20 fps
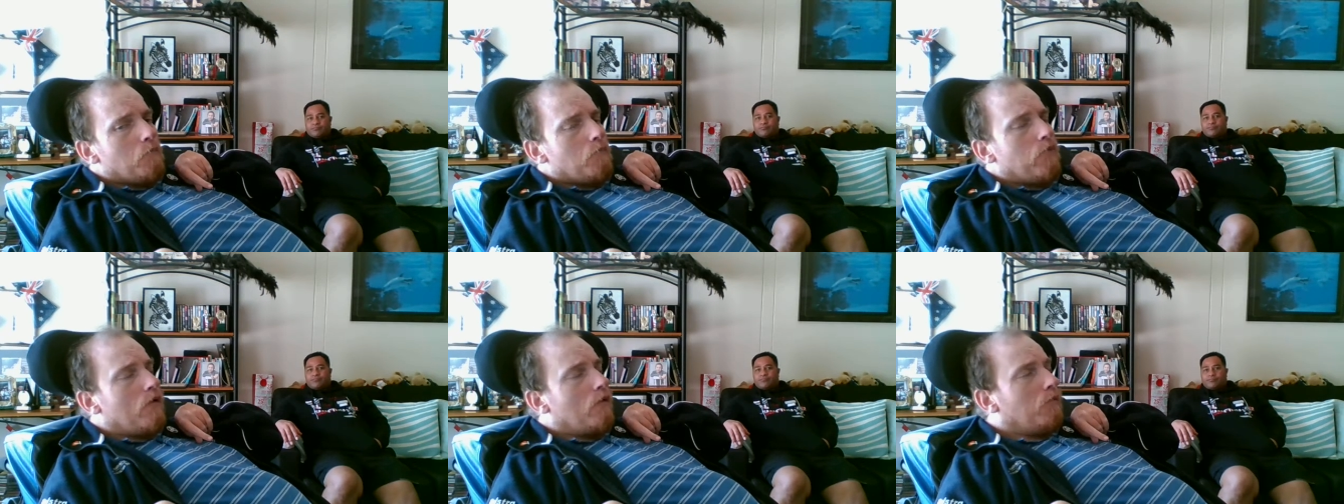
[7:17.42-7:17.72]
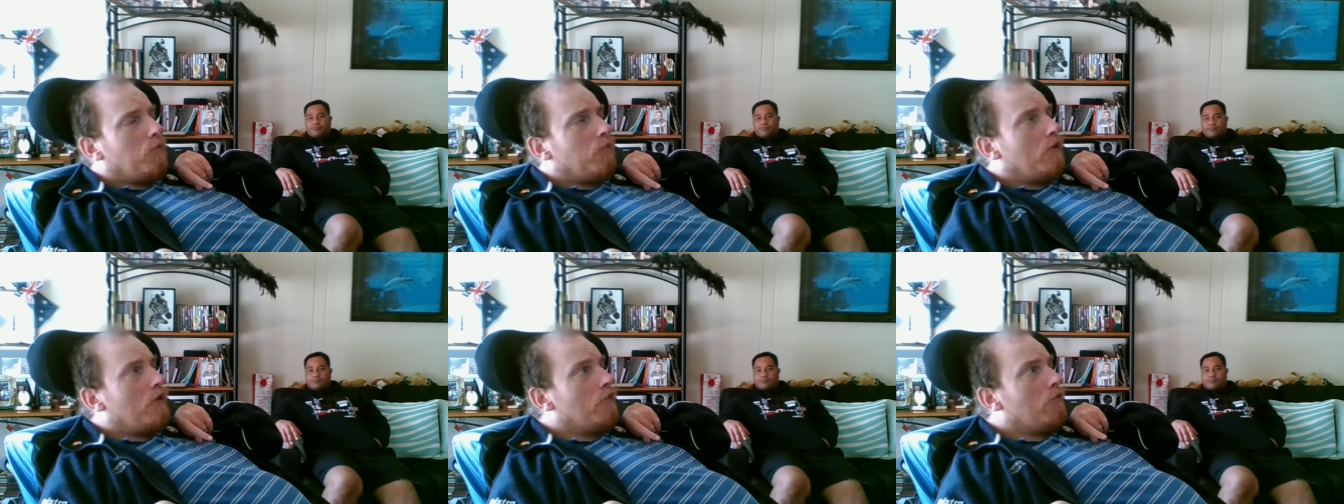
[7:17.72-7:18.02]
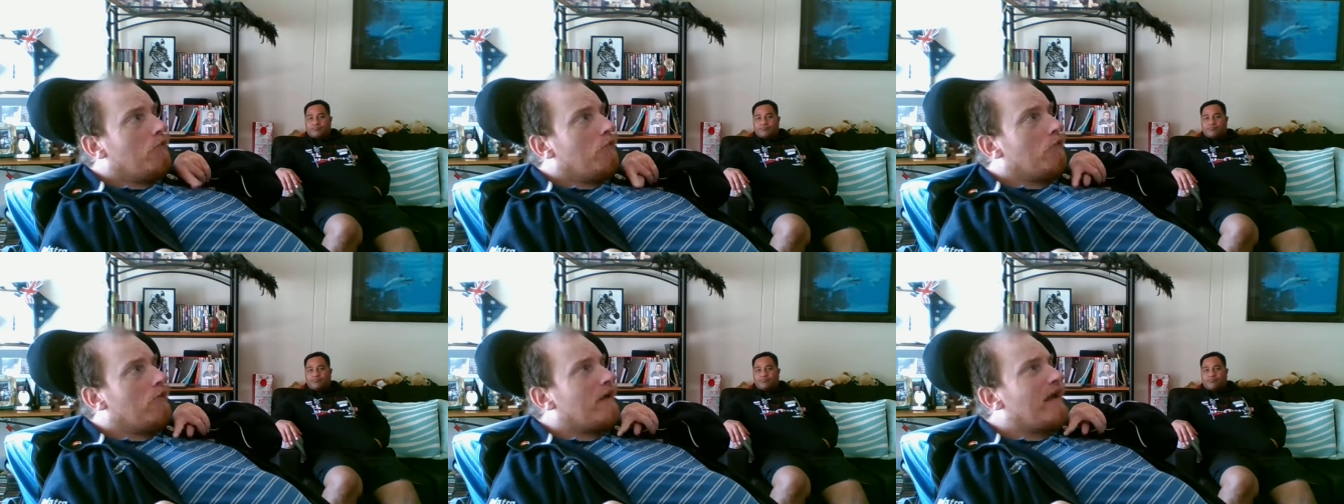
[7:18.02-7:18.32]
But we
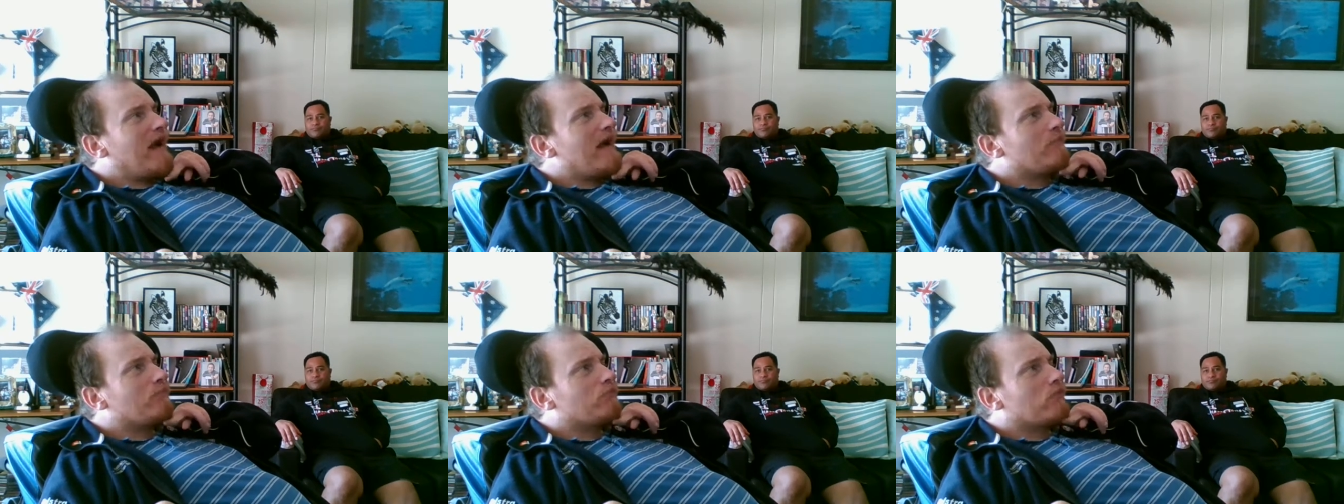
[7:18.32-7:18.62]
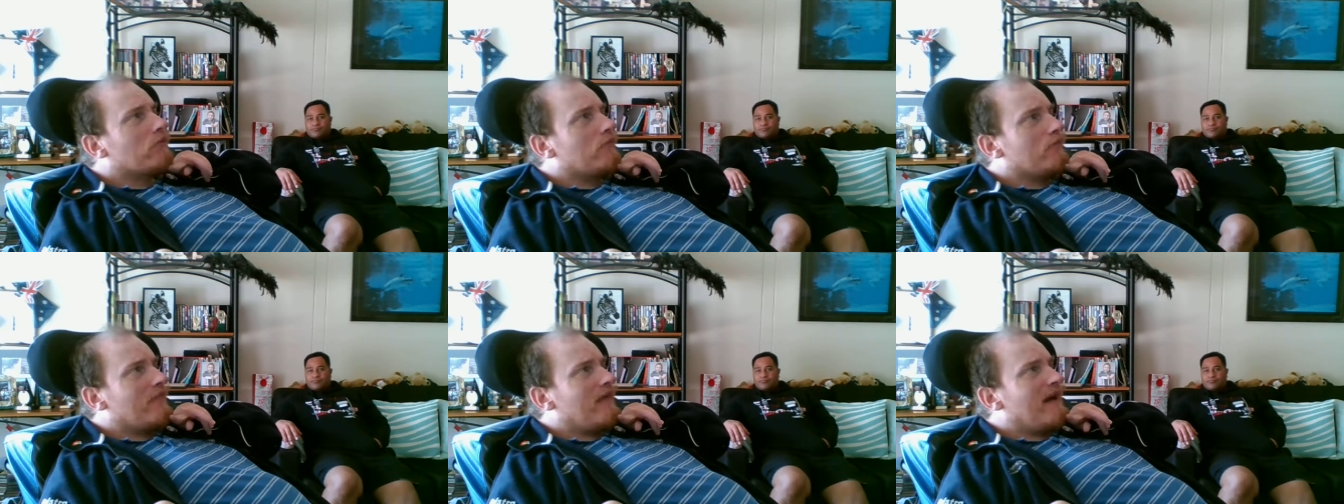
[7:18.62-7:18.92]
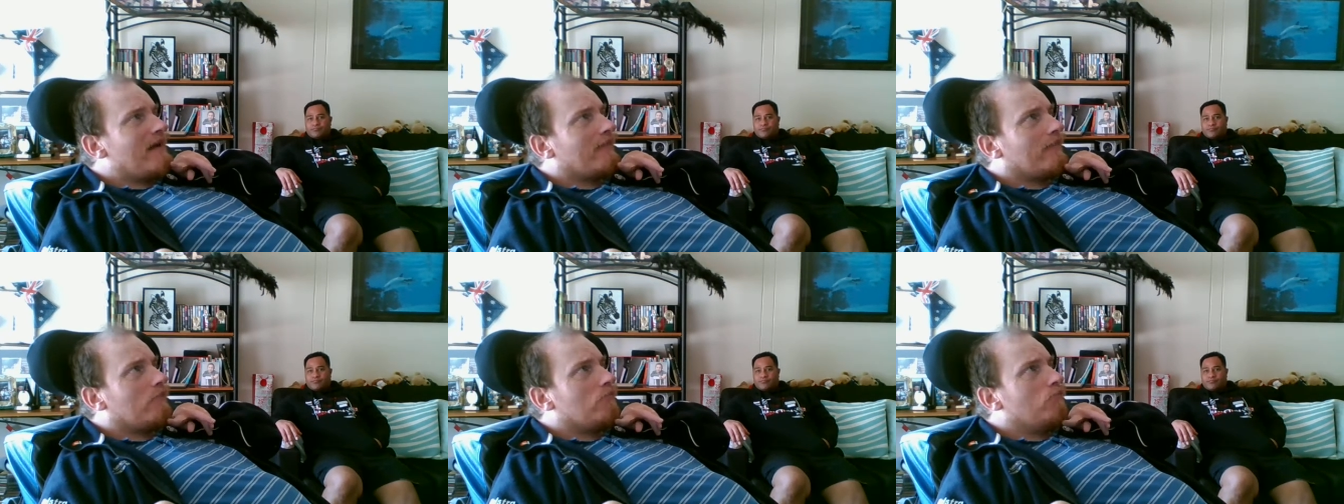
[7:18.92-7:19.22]
will get to
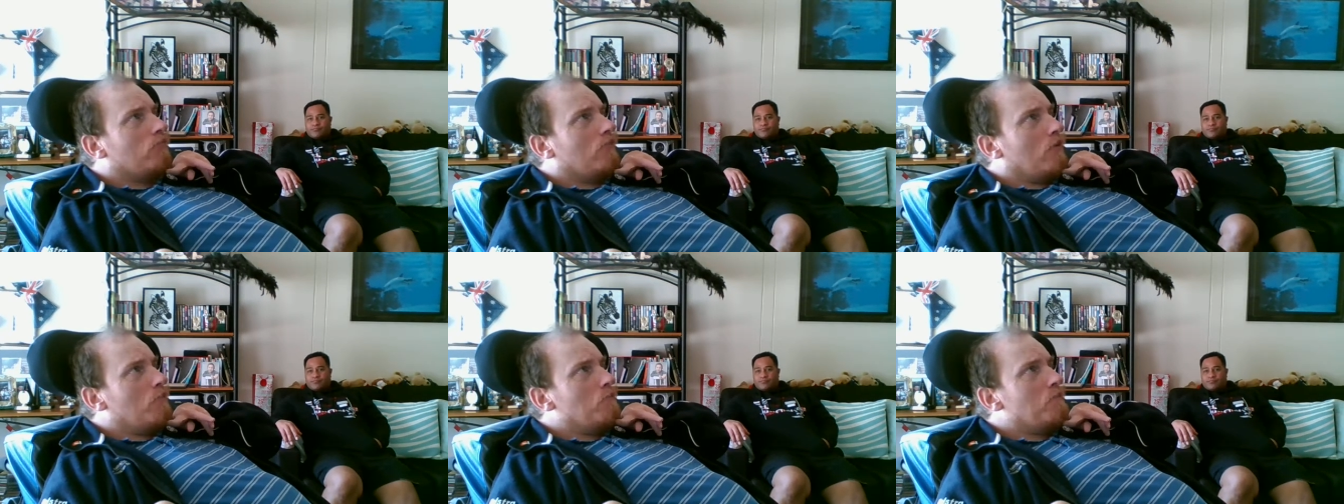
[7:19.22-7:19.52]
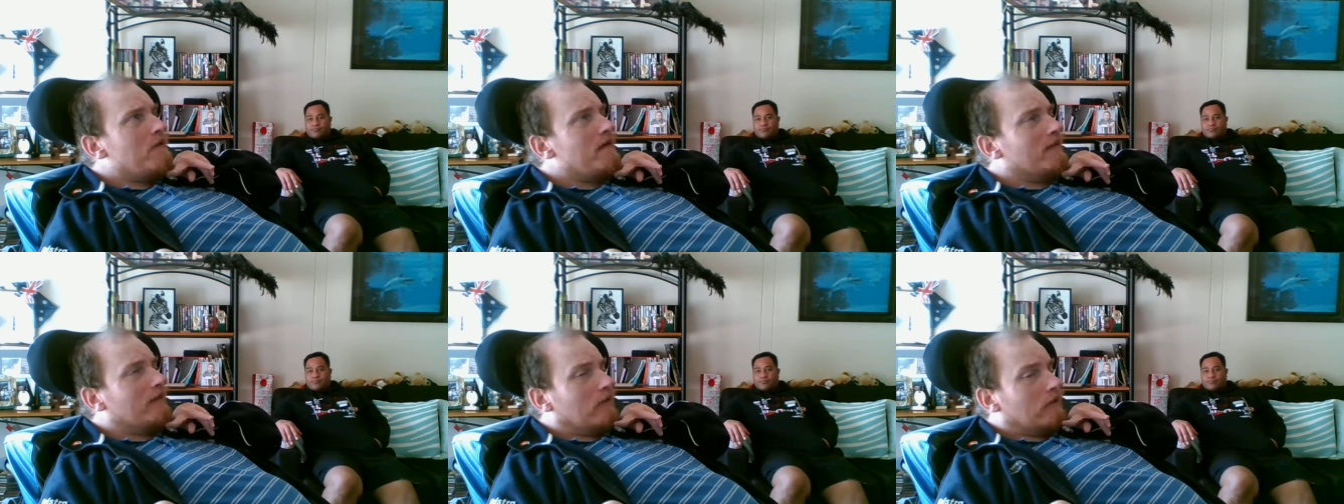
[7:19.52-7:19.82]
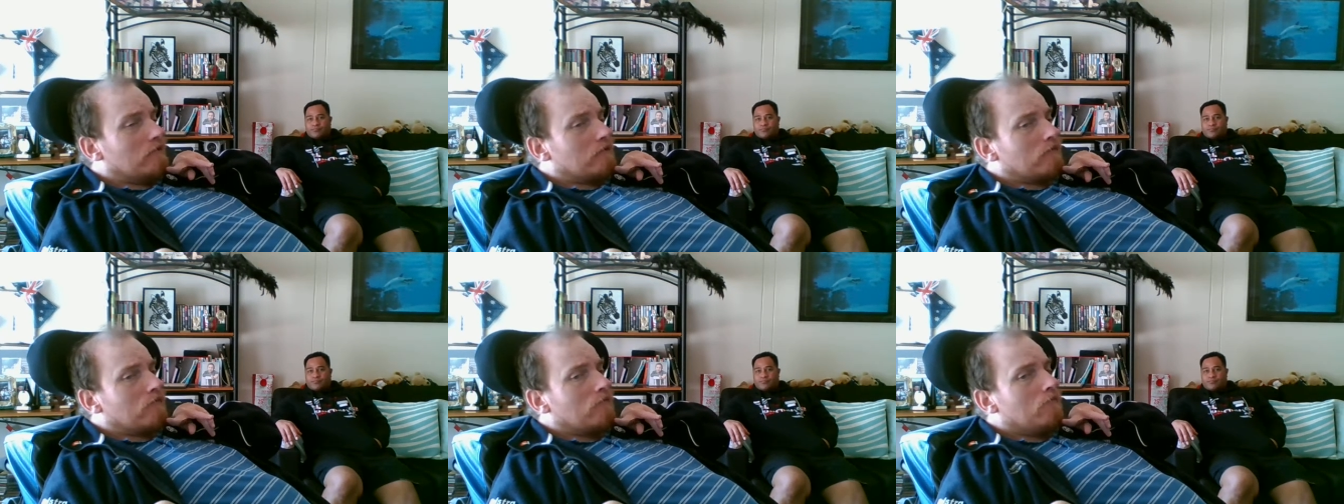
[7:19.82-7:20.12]
that in a
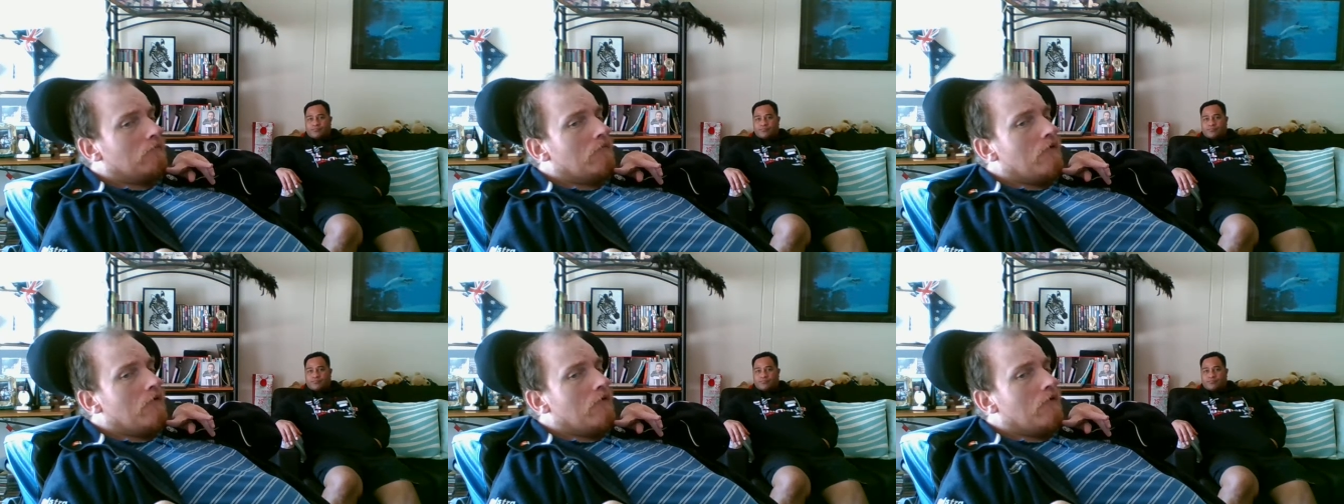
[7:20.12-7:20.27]
minute.